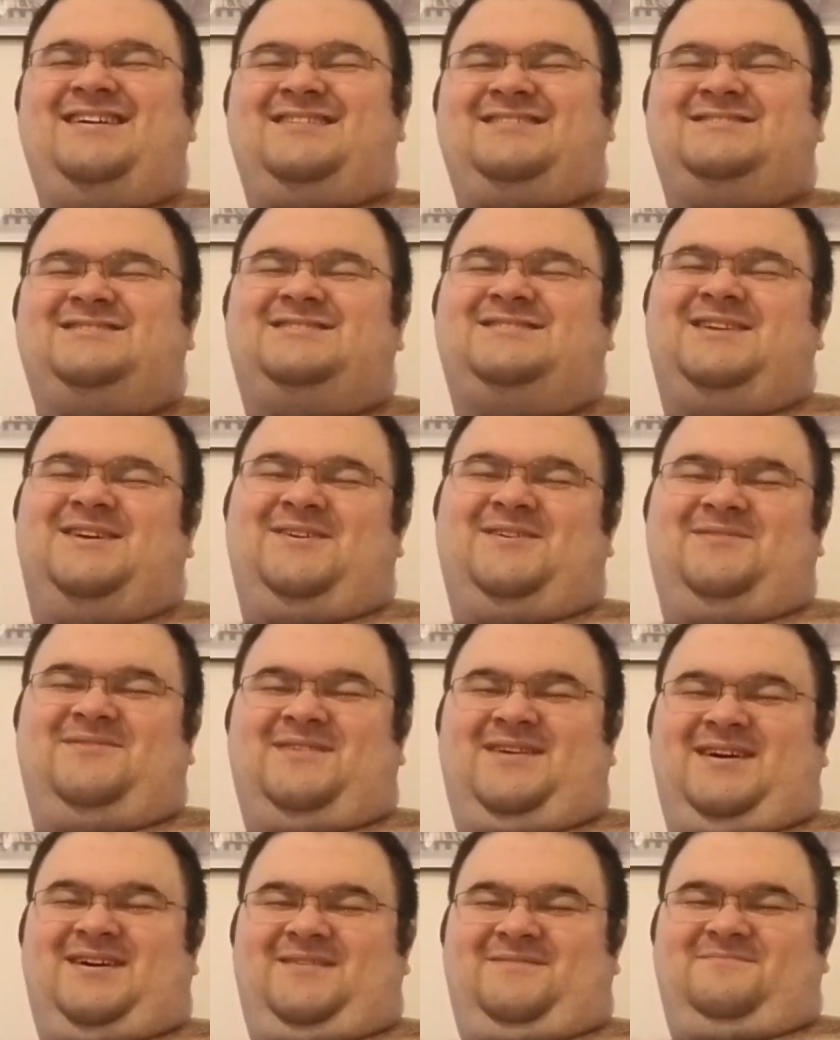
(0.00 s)

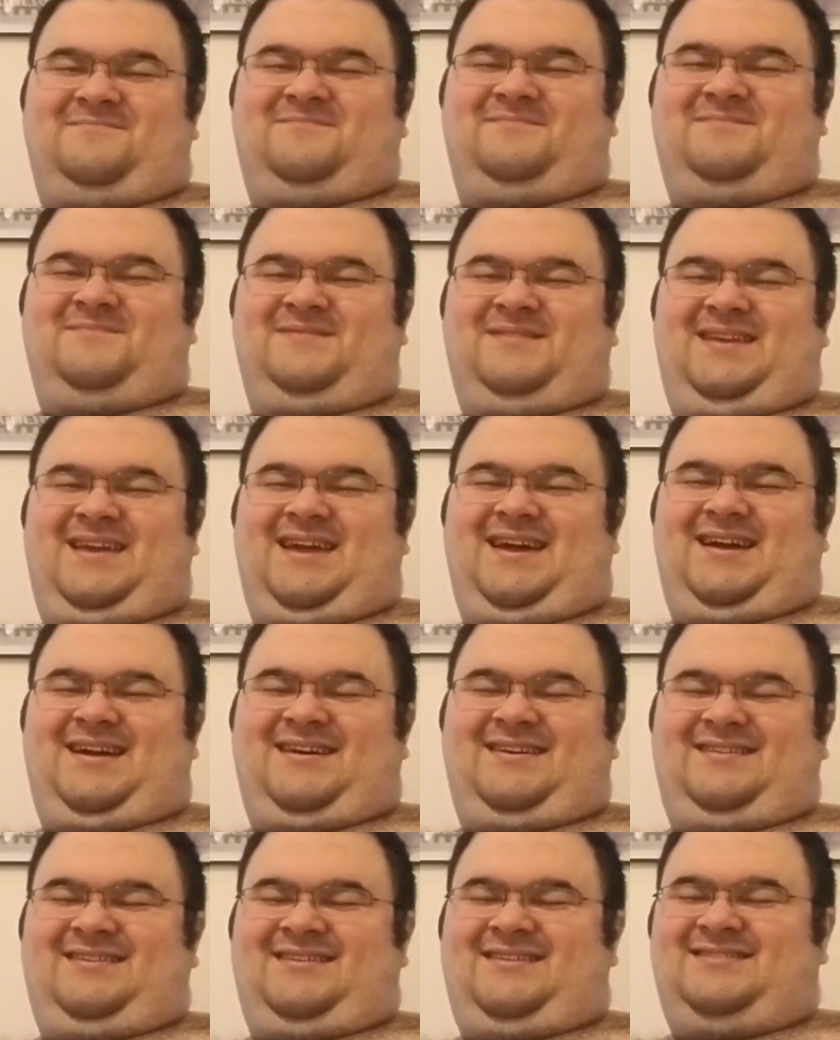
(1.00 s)
So,
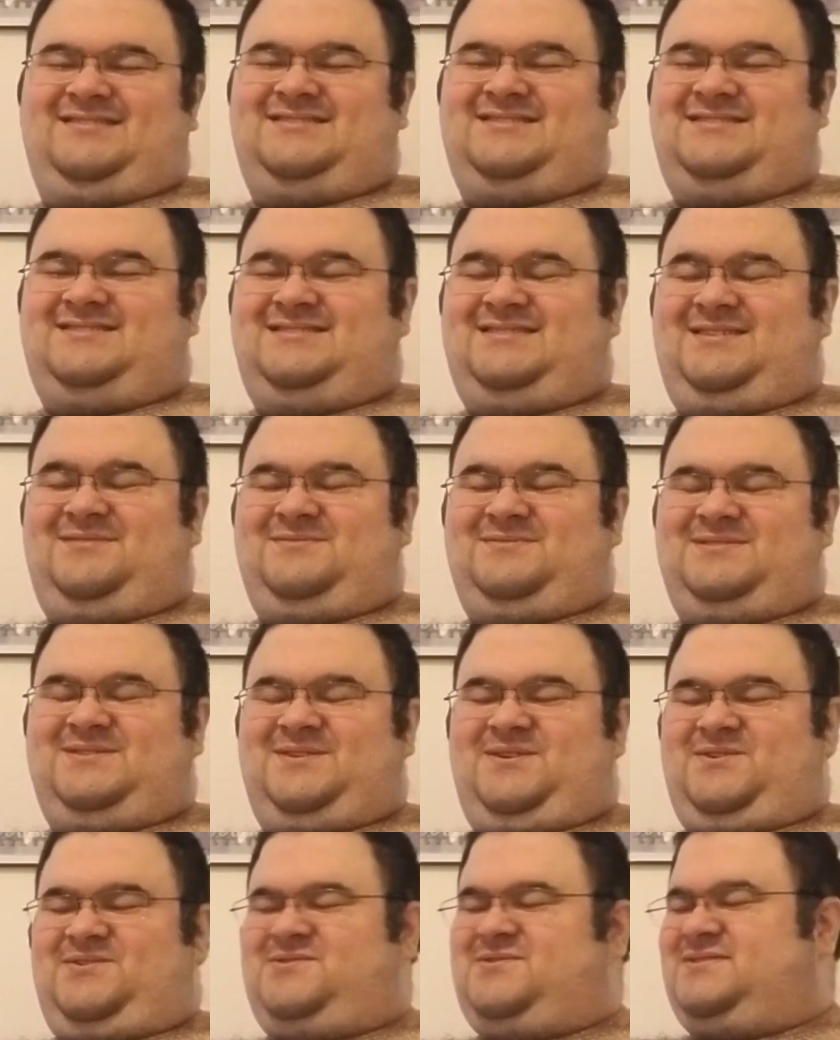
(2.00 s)
yeah, it was a
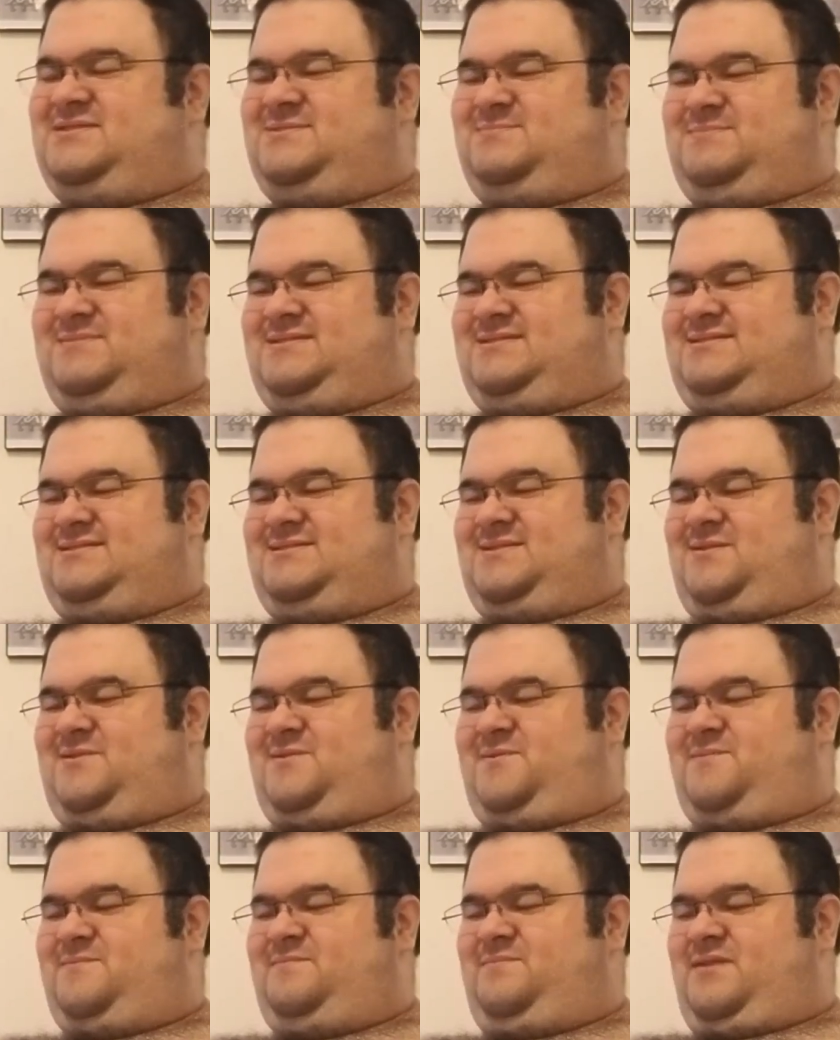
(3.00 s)
good Christmas.
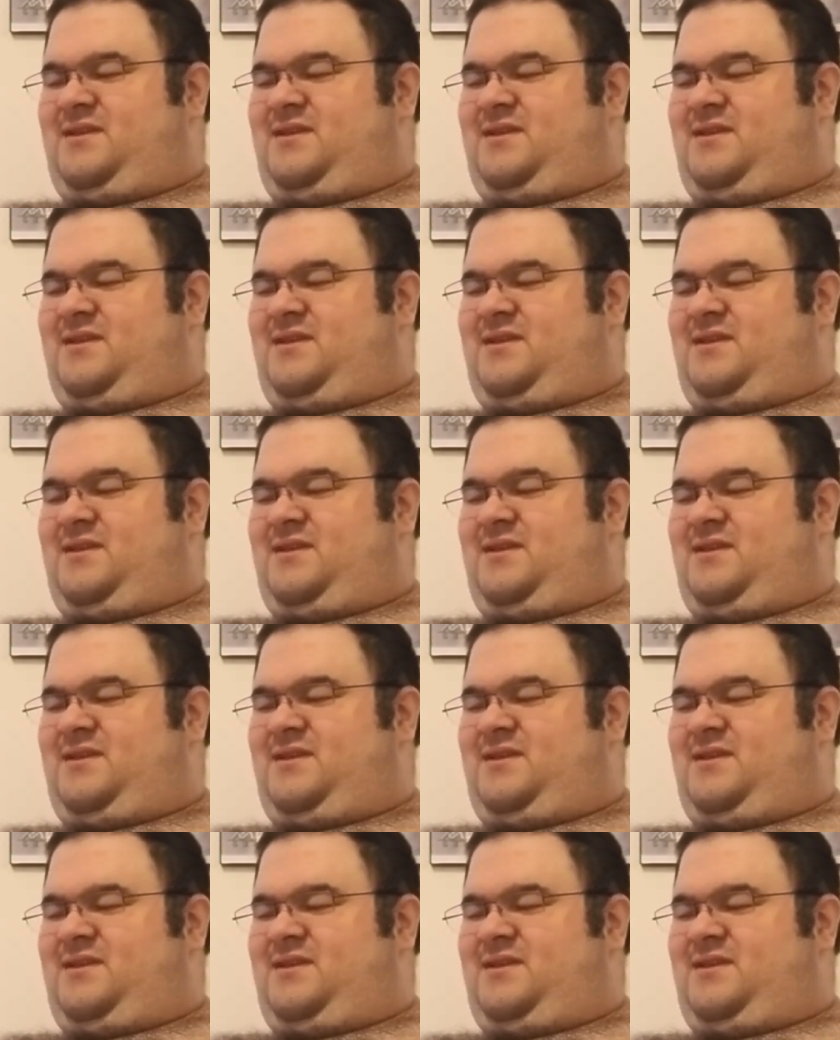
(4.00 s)
So,